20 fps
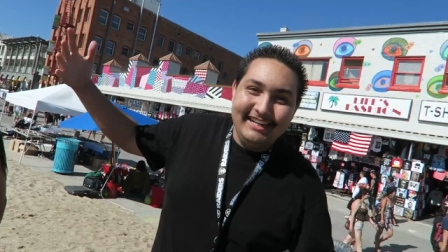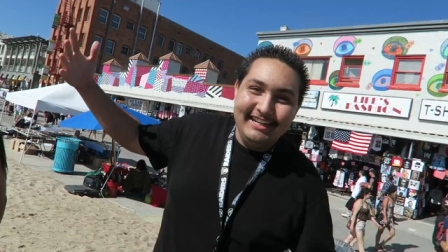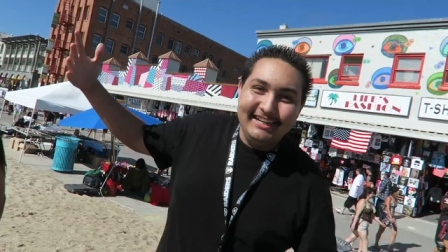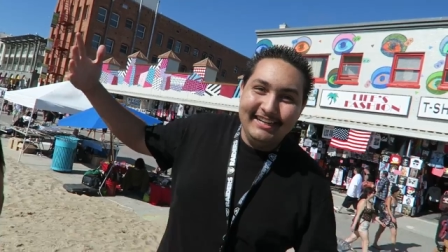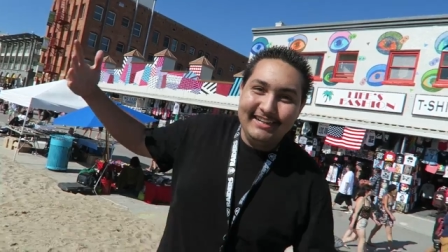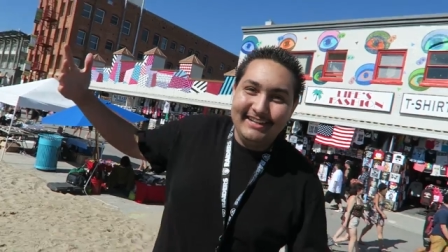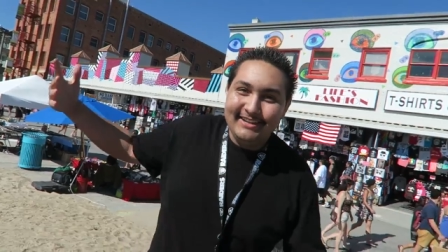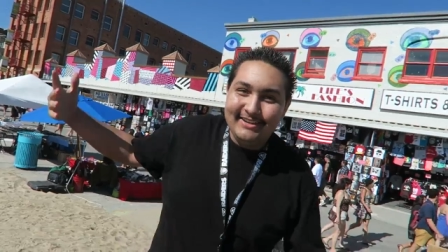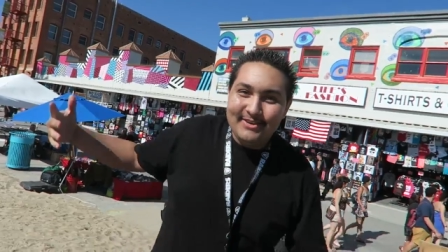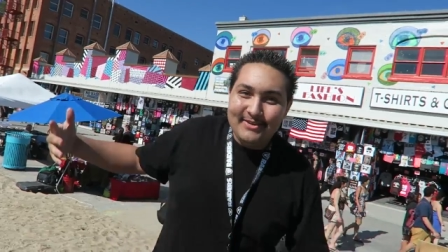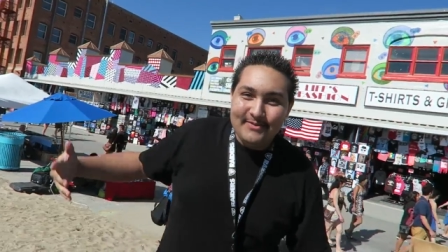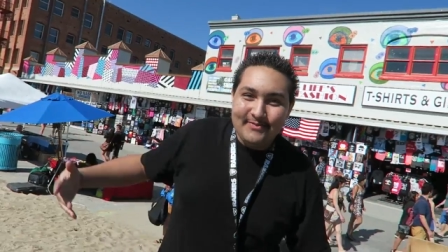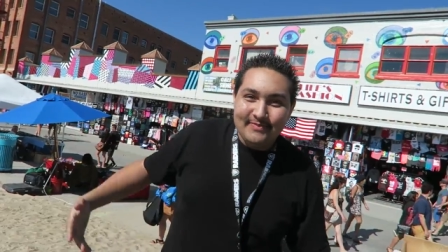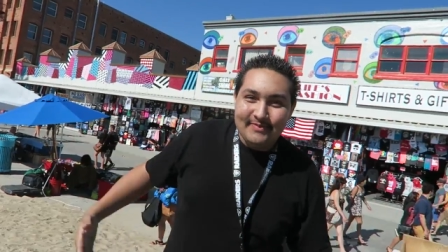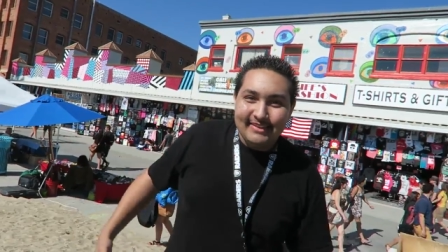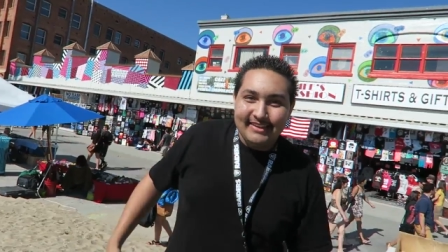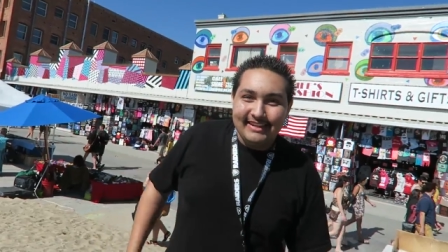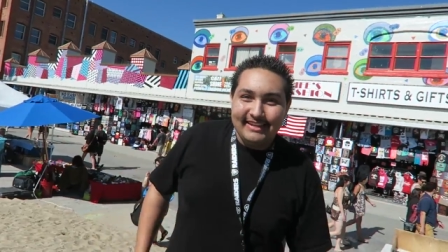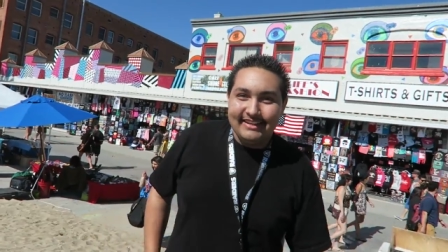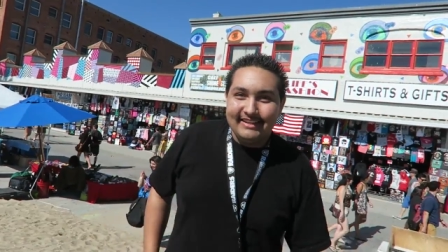What's up, homie? Who
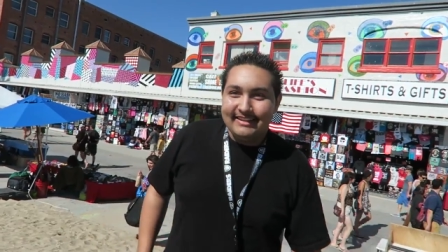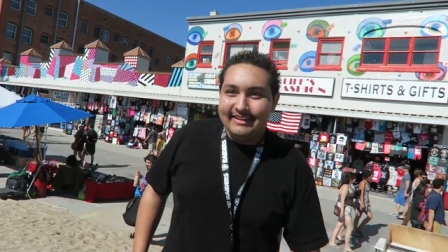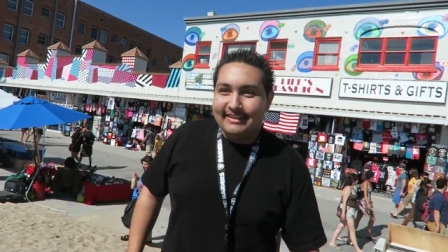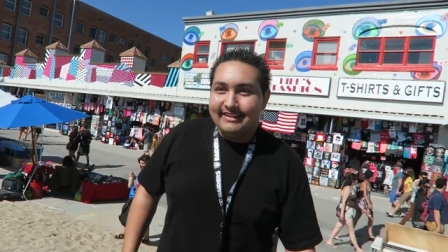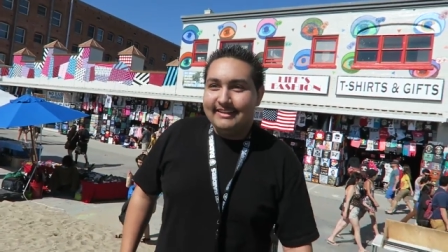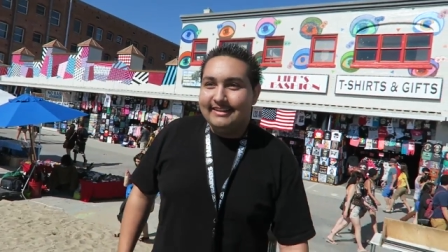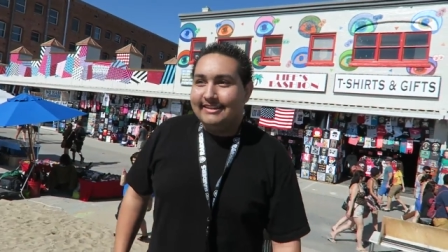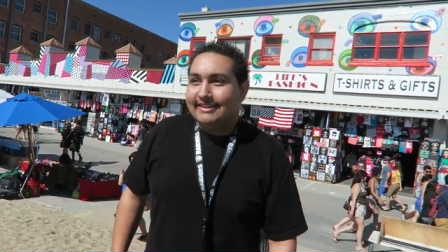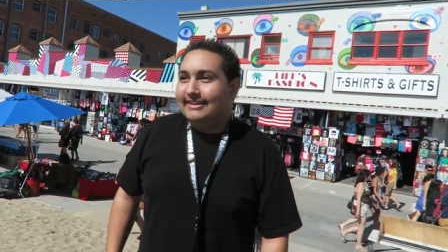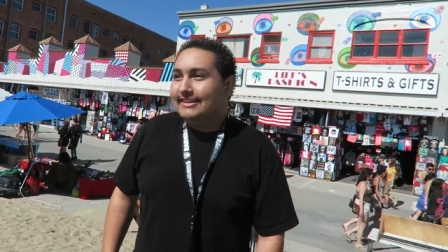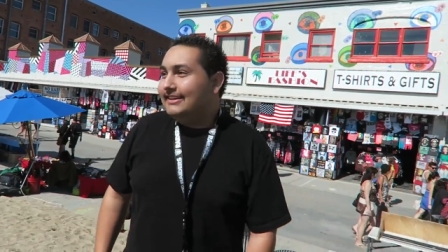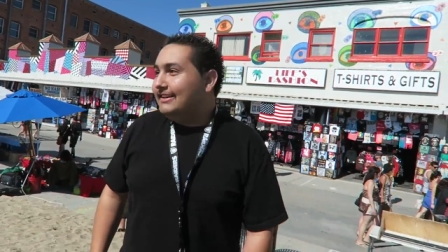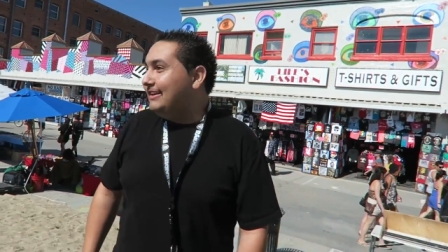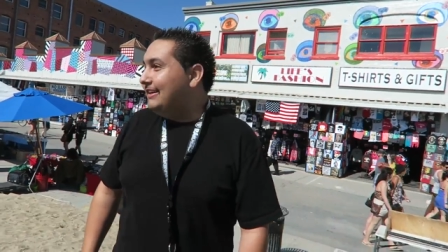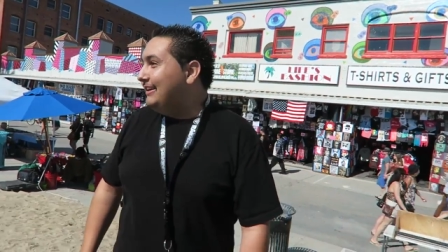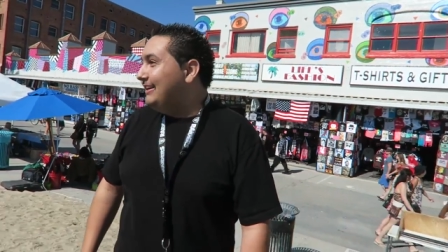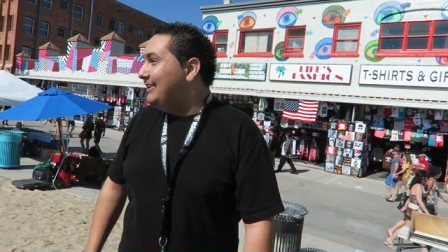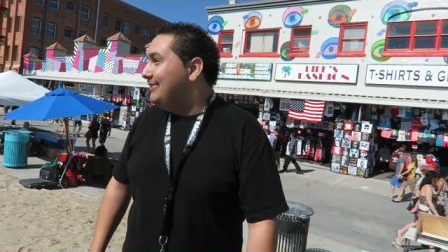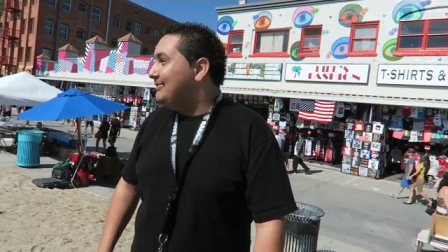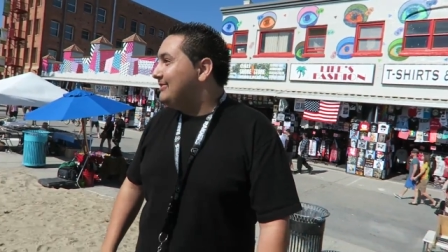you want to shout out?
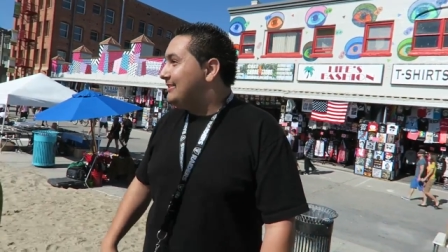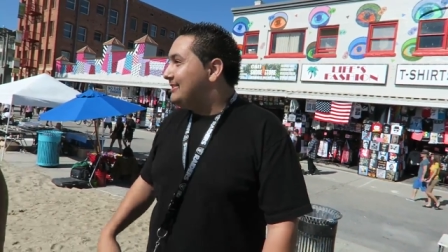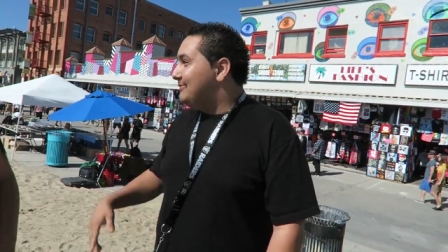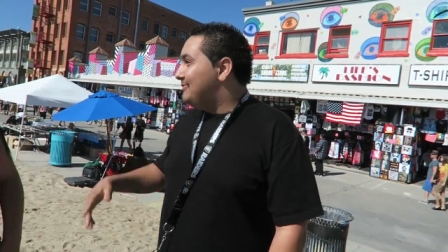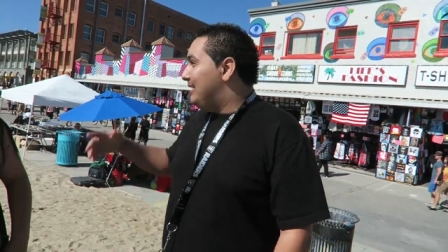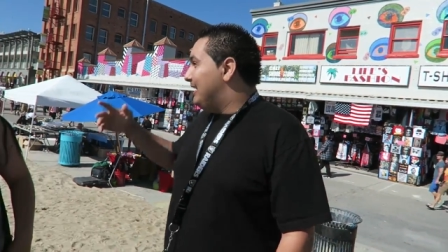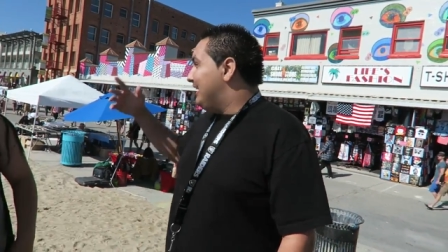Um, to